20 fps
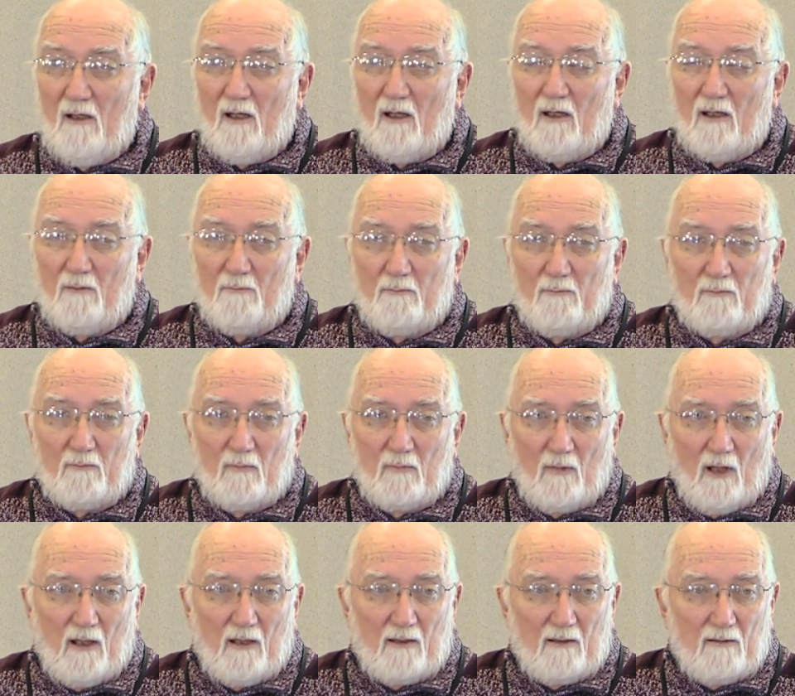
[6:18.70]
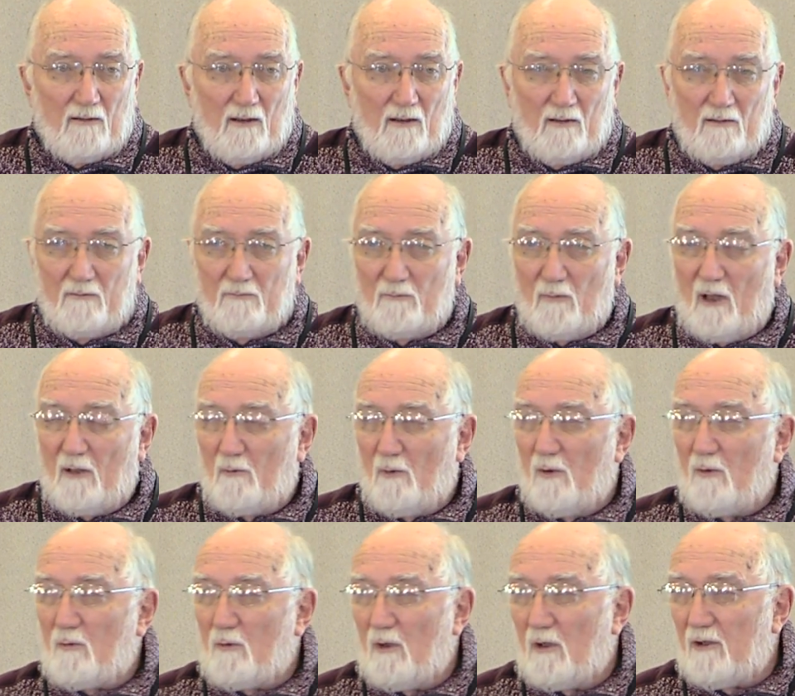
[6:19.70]
I
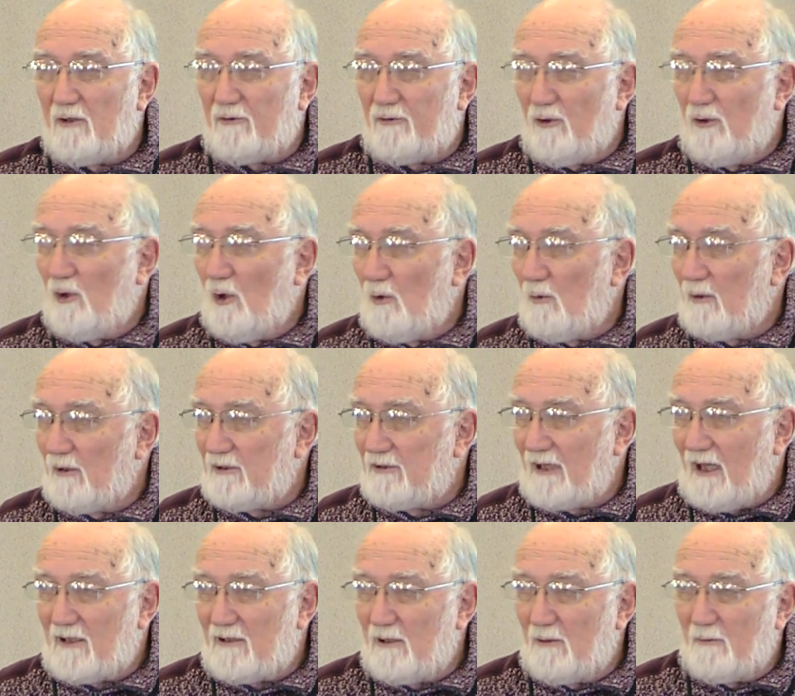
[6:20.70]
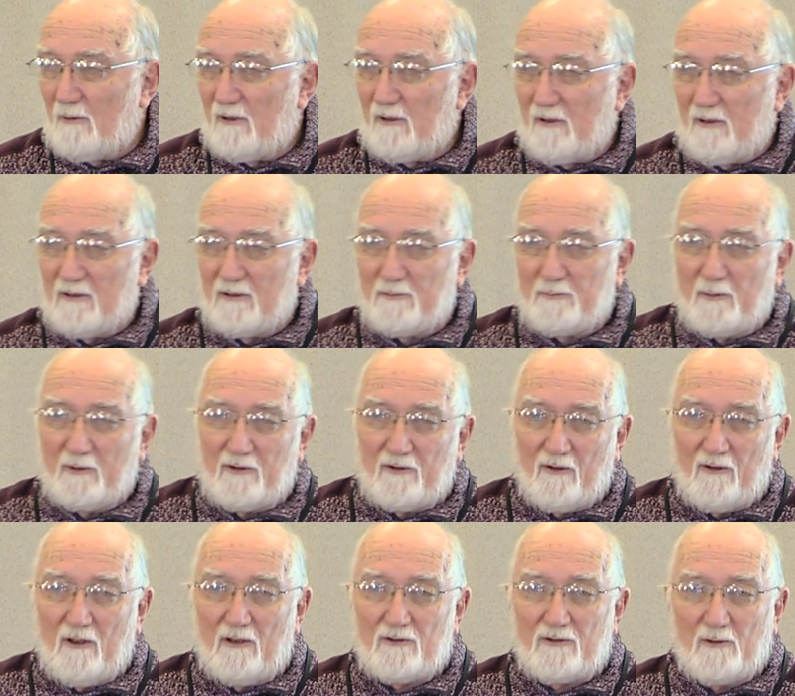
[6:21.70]
won't quote it, you know exactly what it is, but
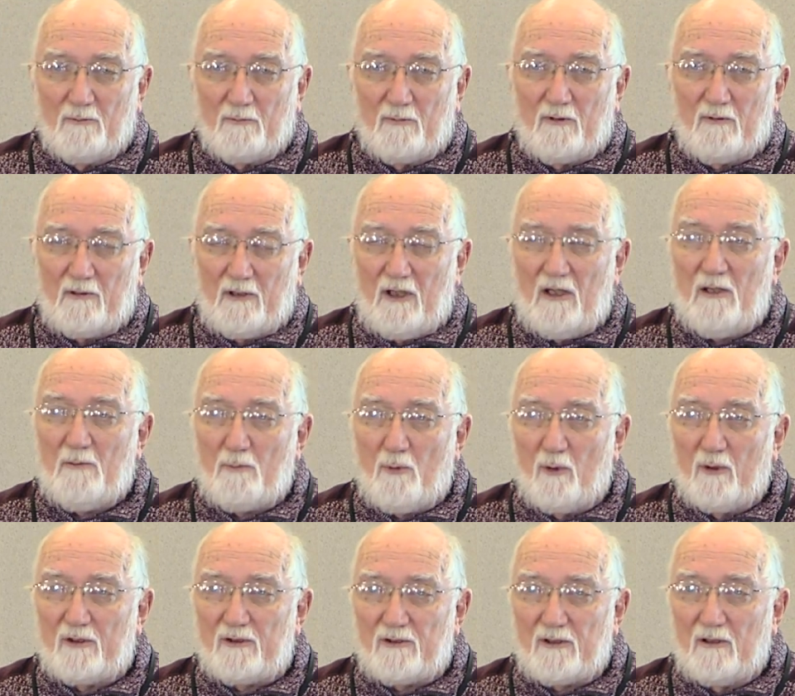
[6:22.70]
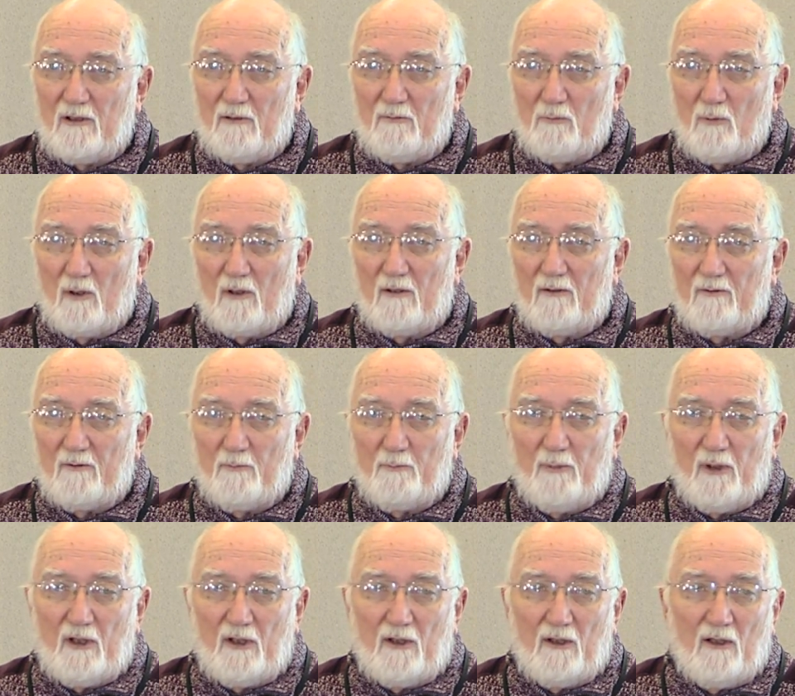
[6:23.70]
there are some key points in it, one of them
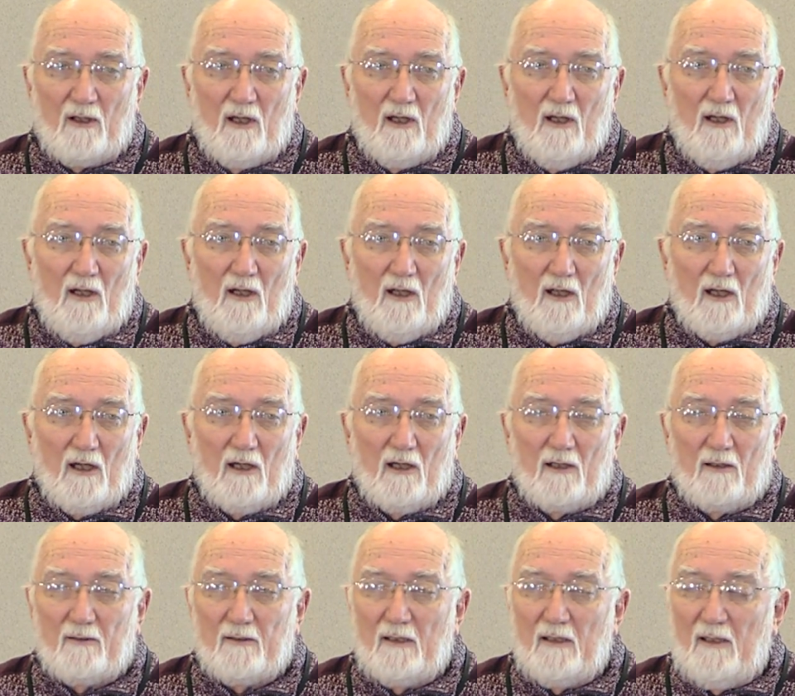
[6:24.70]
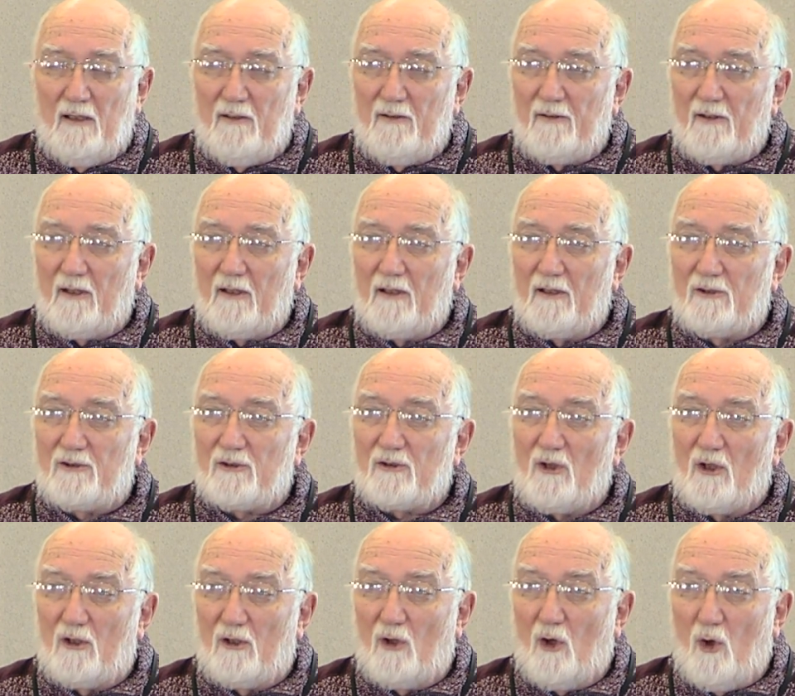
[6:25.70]
being that it's
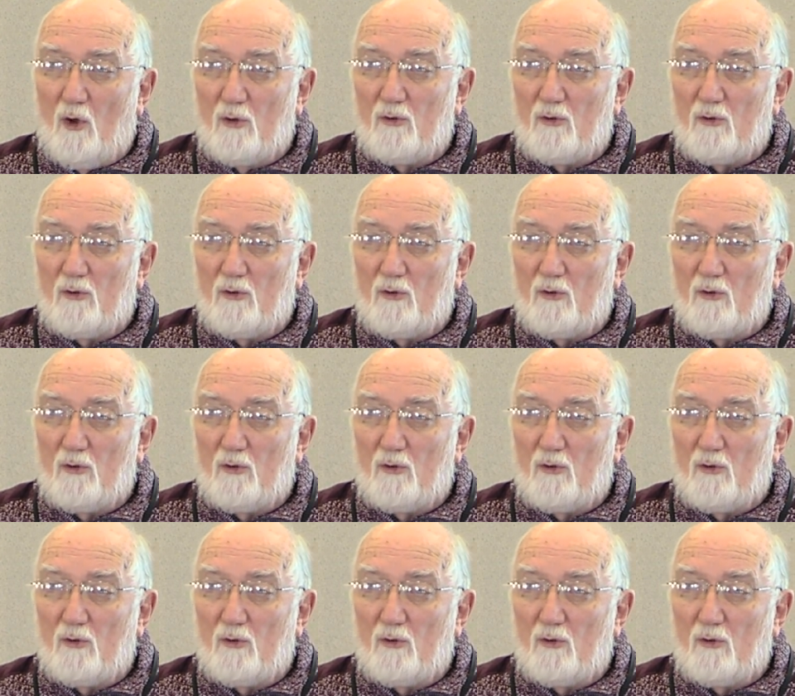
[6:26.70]
an